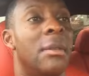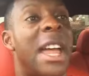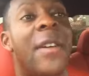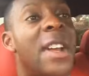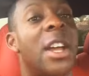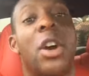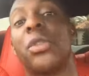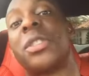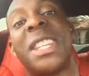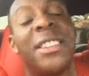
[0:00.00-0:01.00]
Every day, go
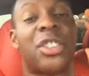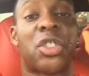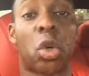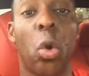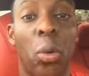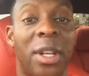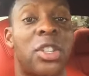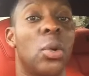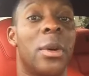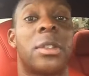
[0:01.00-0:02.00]
see the school that you
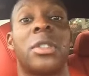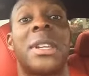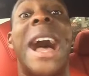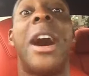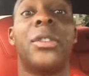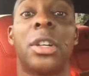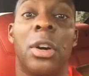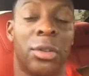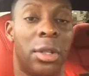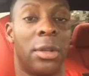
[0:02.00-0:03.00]
want your child to go
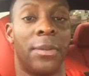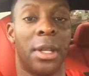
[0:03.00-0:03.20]
to.